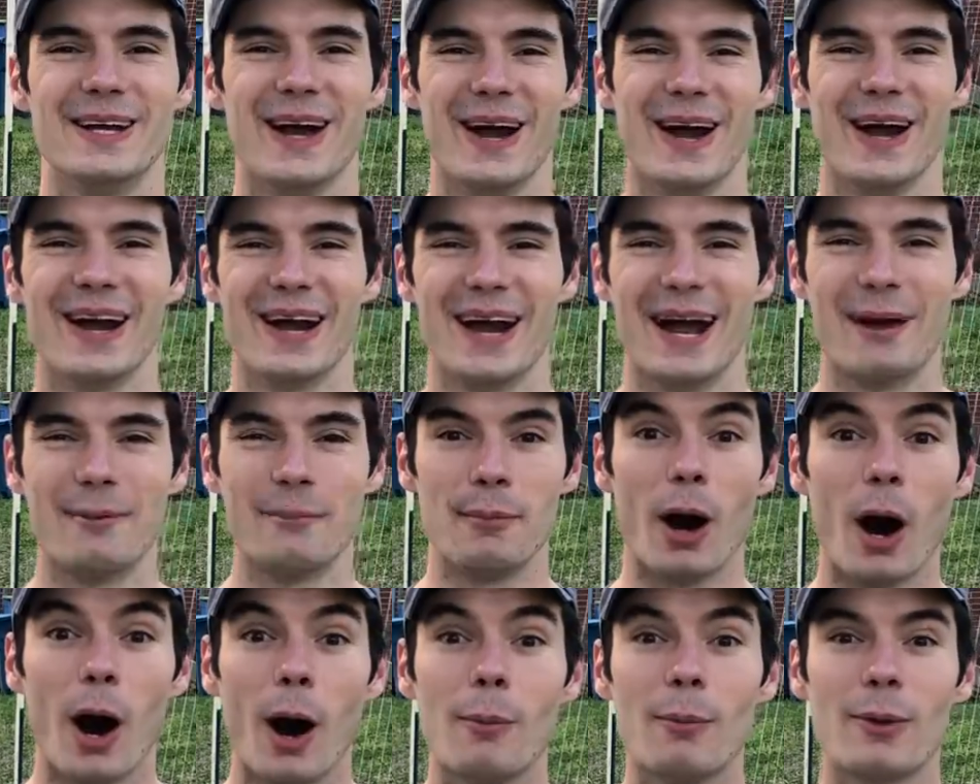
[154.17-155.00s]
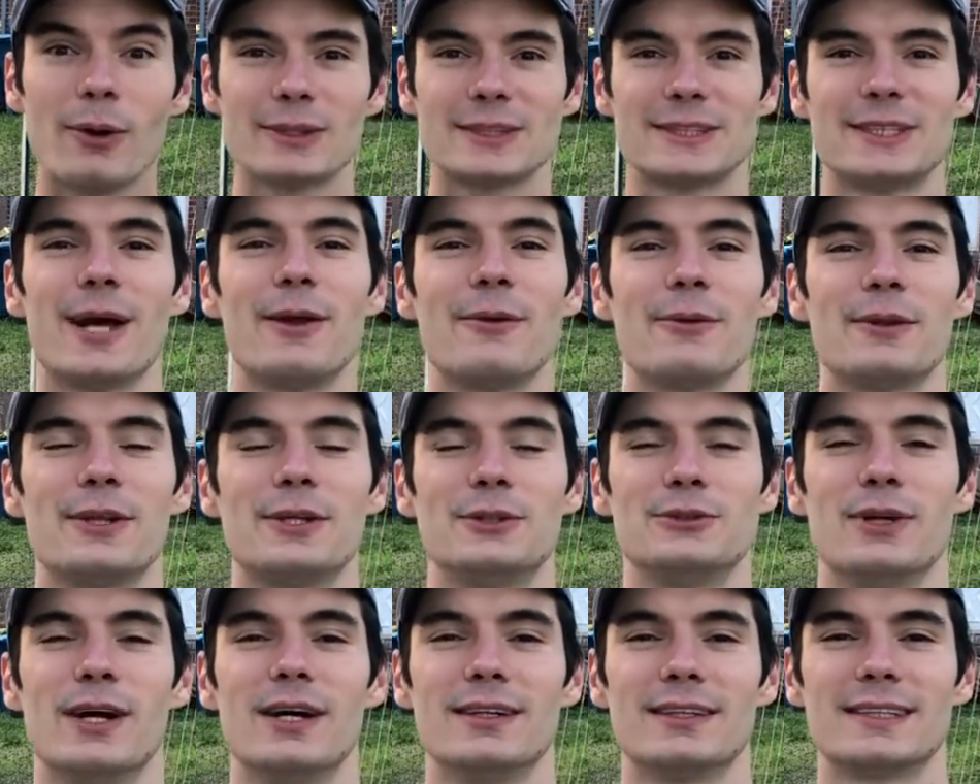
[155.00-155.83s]
Alright, I'm almost done with the
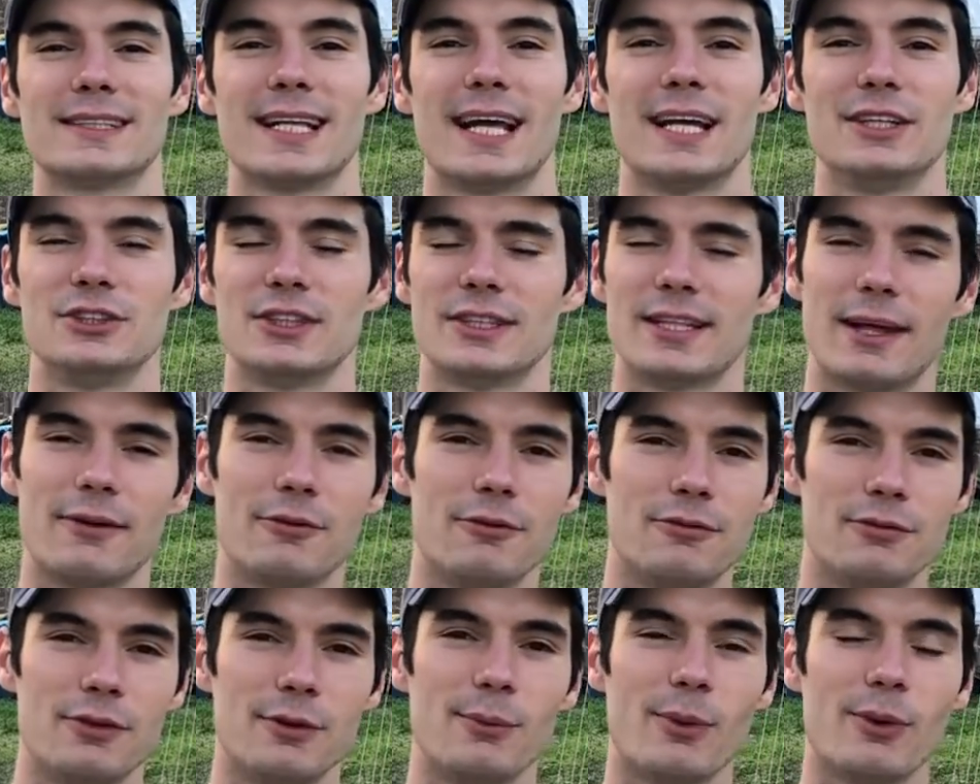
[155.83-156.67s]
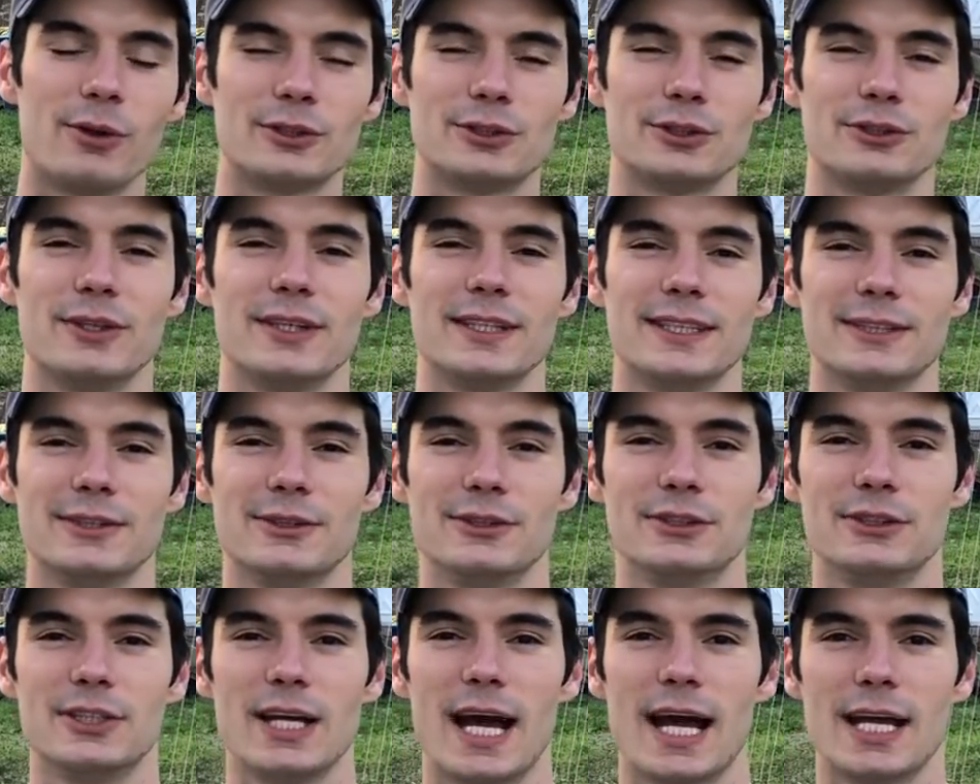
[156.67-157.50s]
trellis. I just have a few more strings to
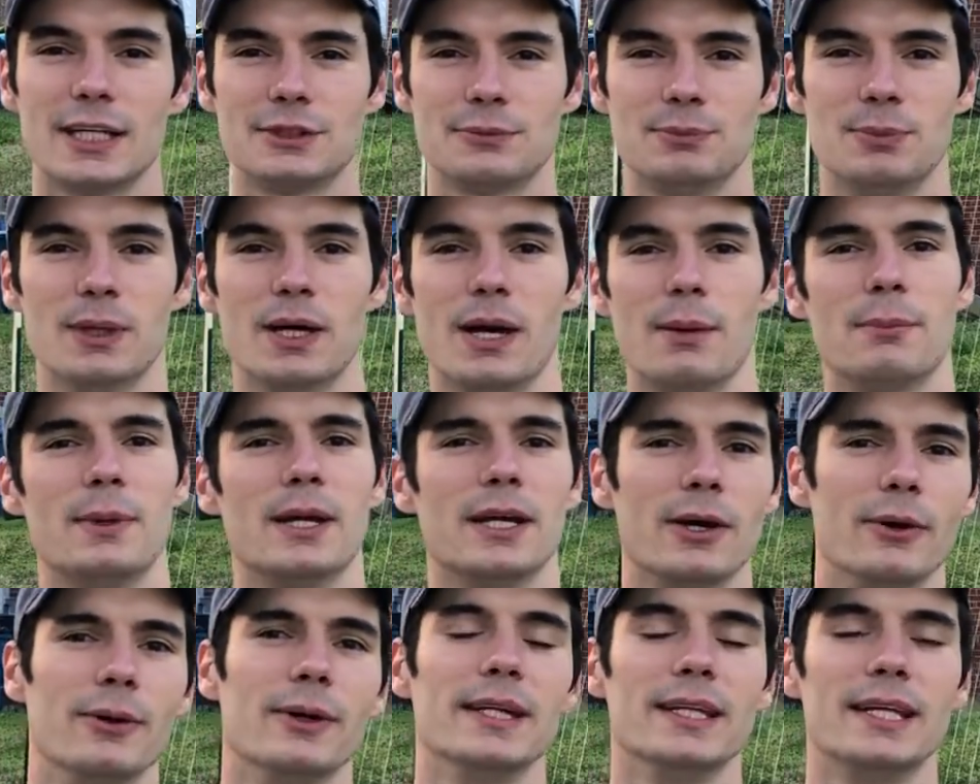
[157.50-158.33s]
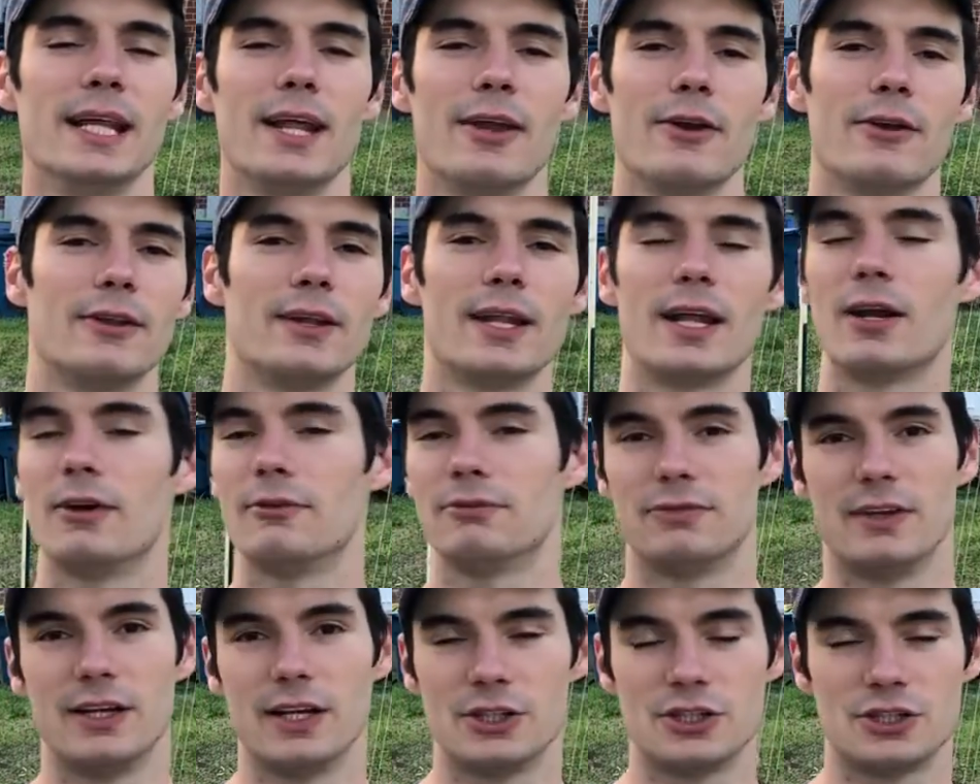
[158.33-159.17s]
attach, but I'm going to go eat dinner and then I'll
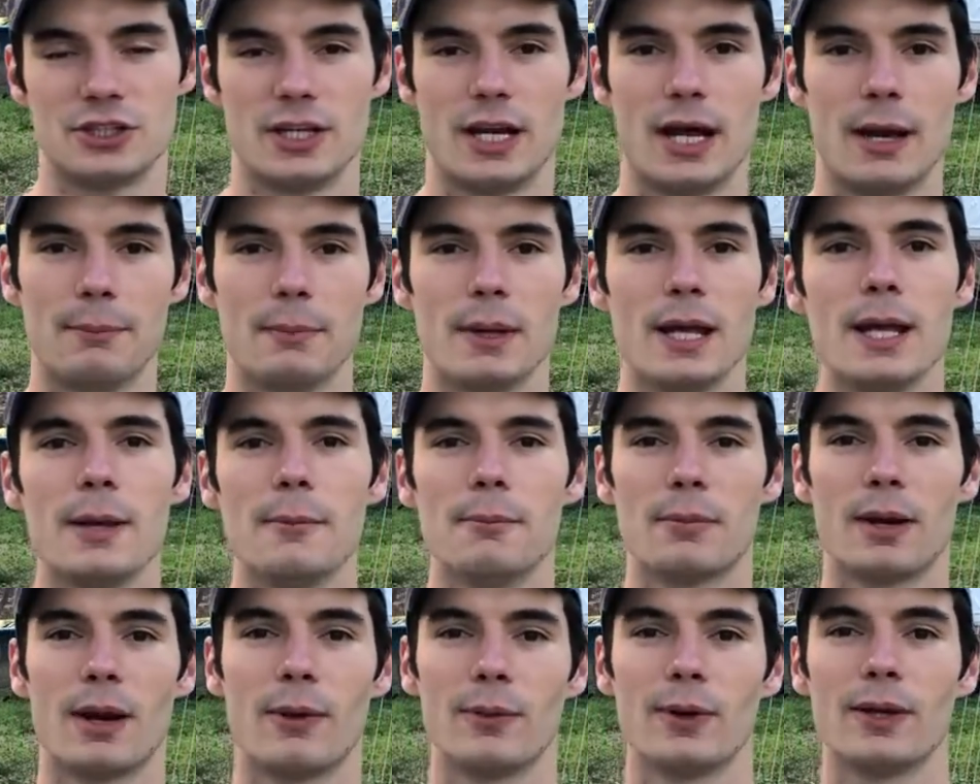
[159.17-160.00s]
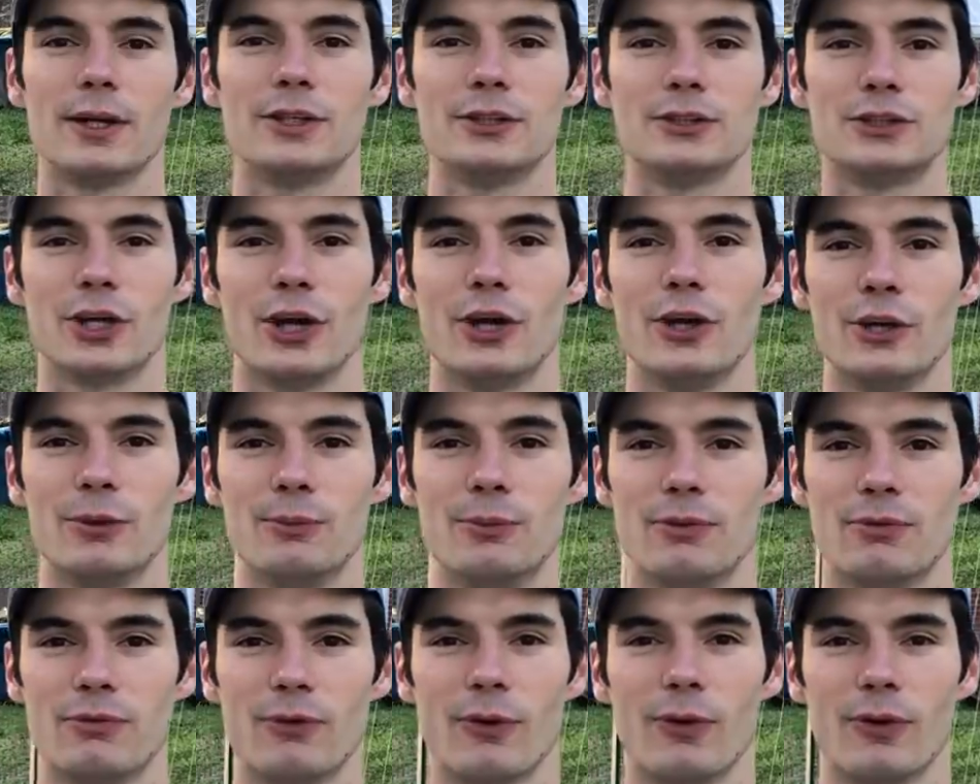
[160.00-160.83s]
finish it up. But I wanted to show you
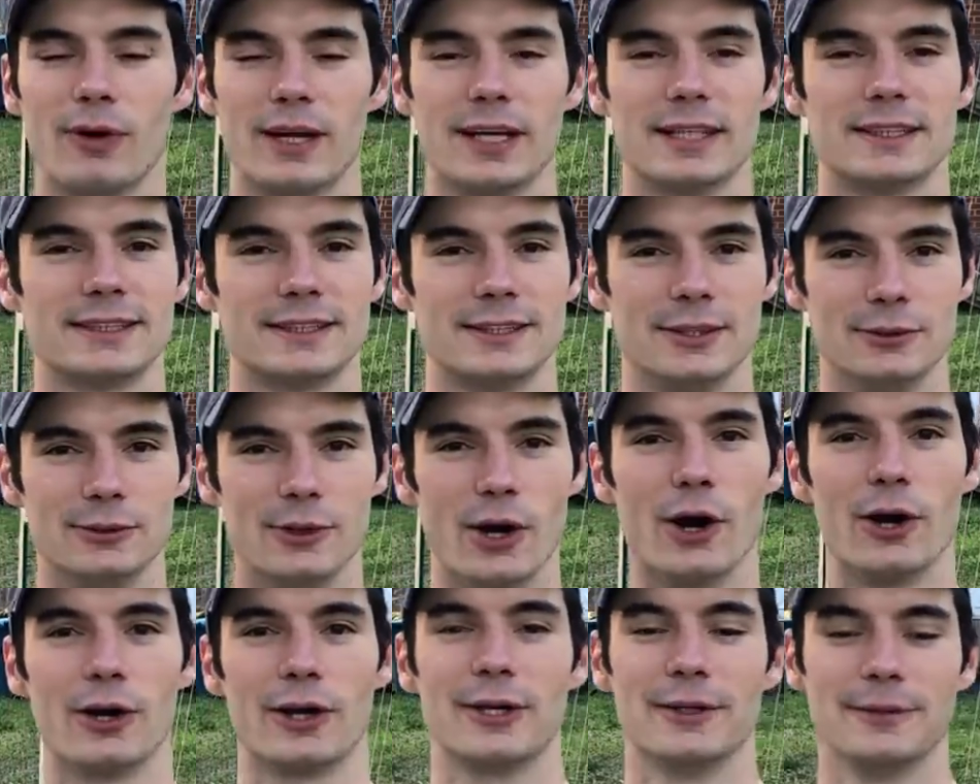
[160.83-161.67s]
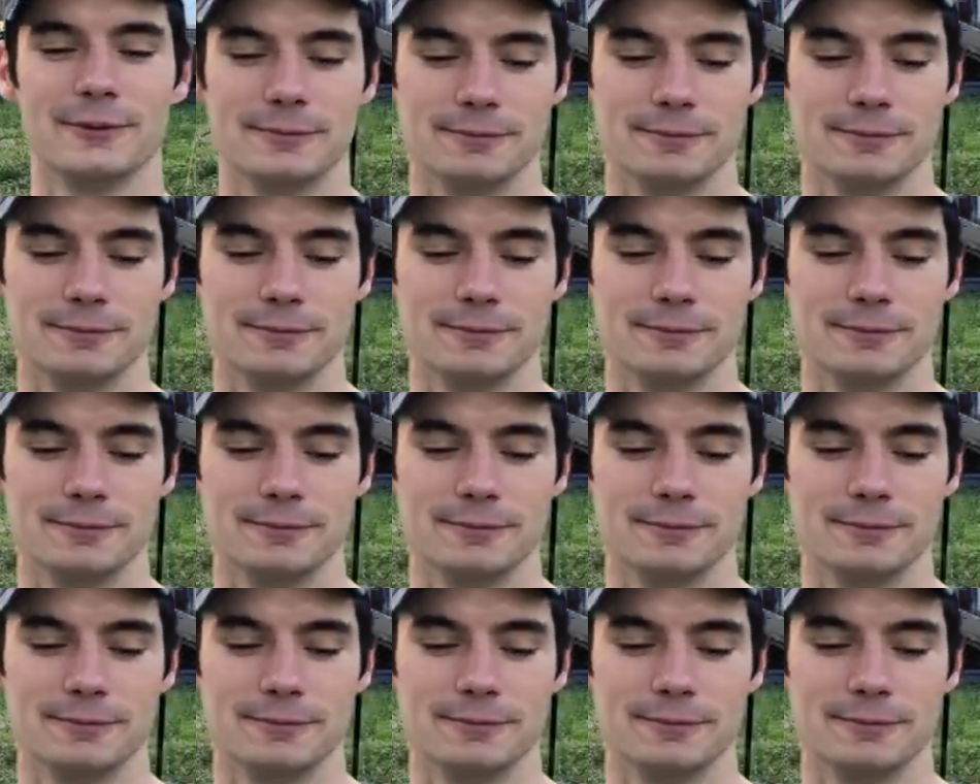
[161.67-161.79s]
before it gets too dark.